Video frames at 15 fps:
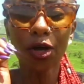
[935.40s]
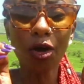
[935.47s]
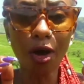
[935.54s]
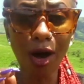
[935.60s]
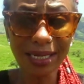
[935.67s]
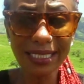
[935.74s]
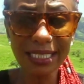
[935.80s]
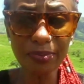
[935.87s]

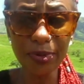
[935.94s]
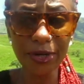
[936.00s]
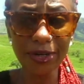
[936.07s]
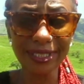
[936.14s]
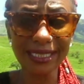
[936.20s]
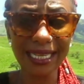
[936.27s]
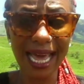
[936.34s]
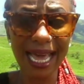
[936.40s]

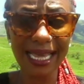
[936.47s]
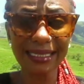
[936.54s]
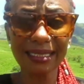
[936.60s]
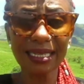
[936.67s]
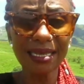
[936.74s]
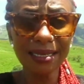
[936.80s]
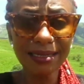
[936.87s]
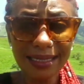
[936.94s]
Gossipers,
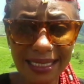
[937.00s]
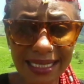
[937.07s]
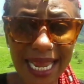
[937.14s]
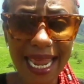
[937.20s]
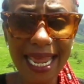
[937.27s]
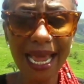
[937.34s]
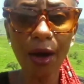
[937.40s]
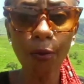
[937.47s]
guys.
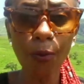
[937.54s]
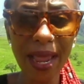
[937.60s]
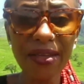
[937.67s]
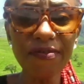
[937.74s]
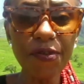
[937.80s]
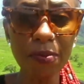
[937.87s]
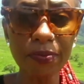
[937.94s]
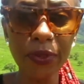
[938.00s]
Stay
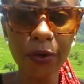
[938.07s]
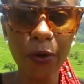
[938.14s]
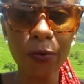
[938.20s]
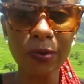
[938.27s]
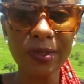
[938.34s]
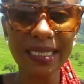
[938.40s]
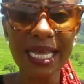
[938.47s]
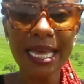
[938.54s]
away from
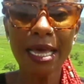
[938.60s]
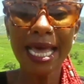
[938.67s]
those.